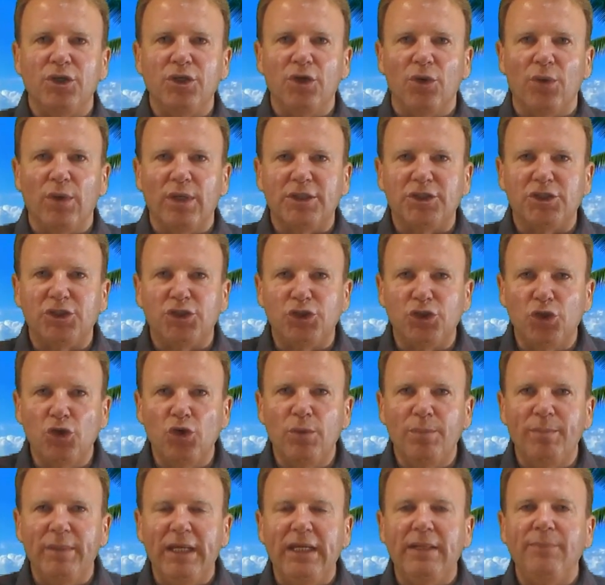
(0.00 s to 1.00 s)
So you're
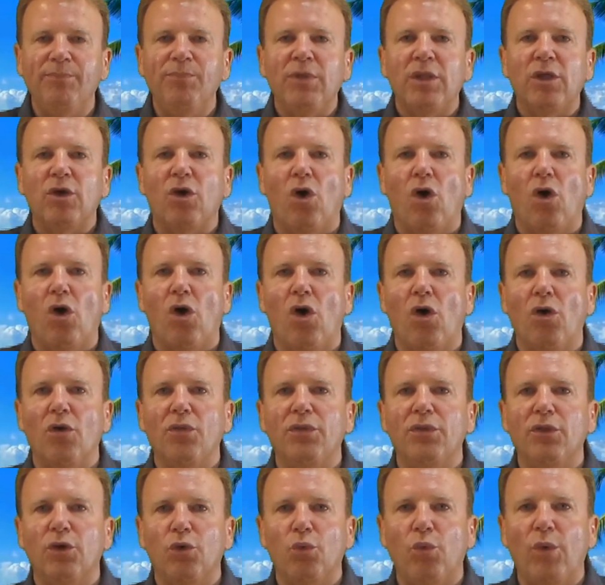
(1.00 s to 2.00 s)
assuming
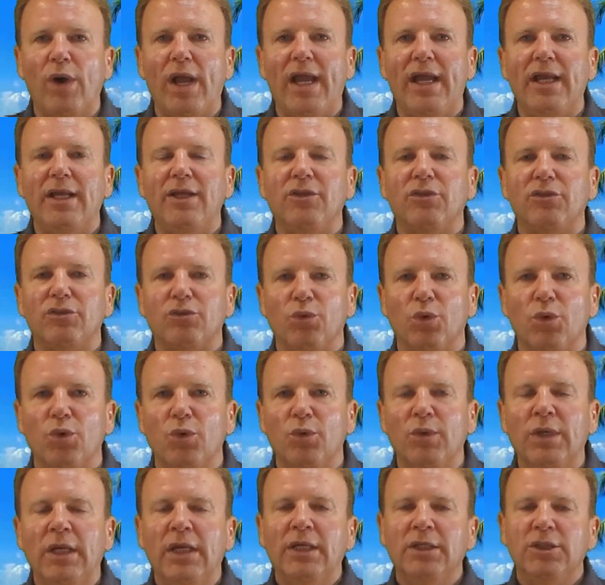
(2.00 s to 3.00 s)
all the way
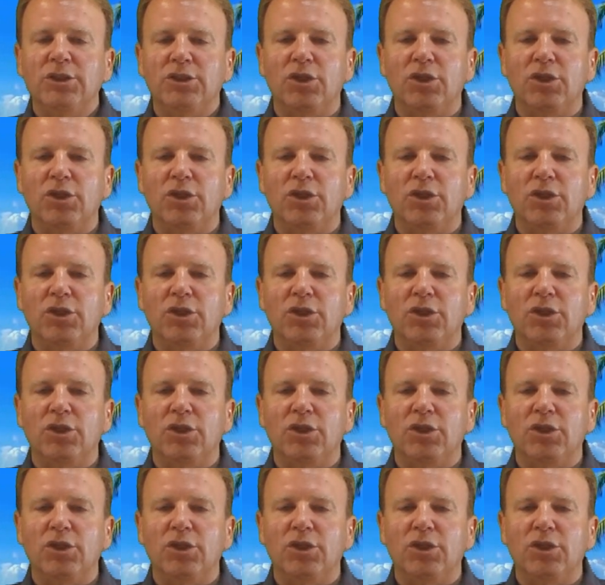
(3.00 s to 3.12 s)
through.